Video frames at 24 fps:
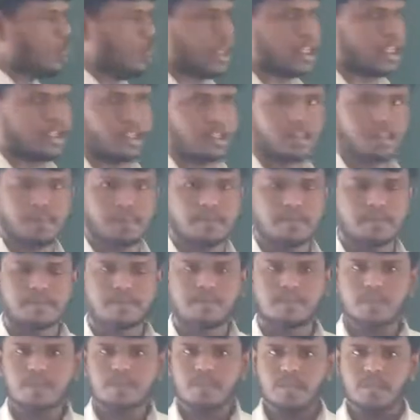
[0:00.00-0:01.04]
fixed
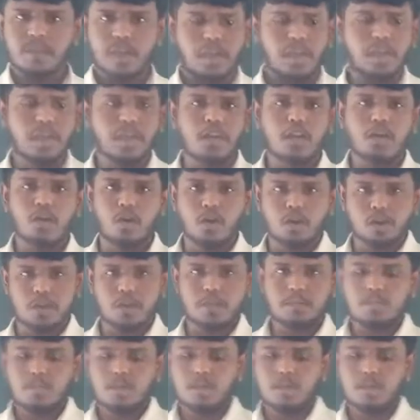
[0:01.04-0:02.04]
in long term